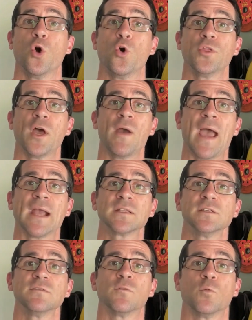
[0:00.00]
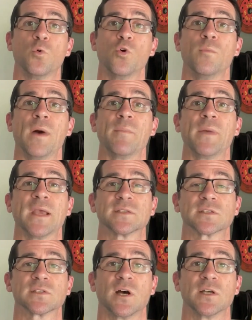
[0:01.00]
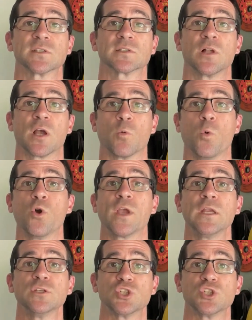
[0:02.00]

Although active warm-up exercises like walking,